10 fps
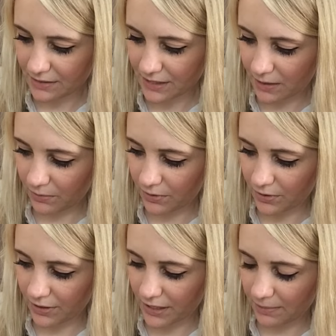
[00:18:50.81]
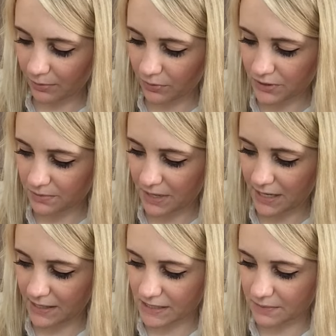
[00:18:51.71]
a couple was
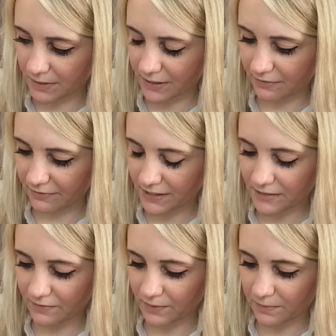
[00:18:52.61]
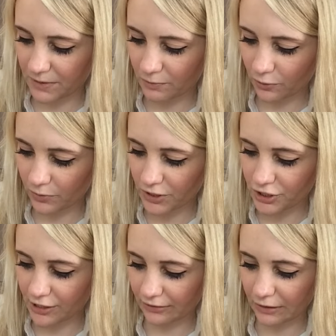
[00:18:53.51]
amazed by the effect of the mineral-rich
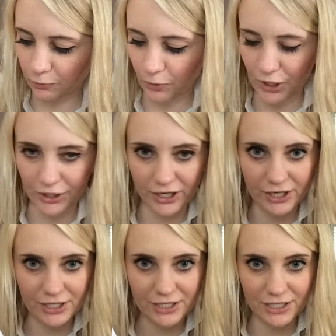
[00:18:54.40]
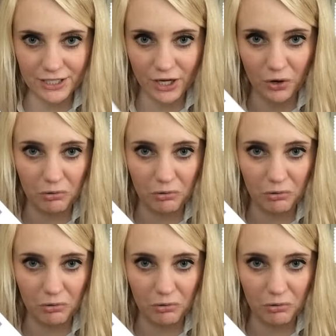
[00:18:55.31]
healing waters. So,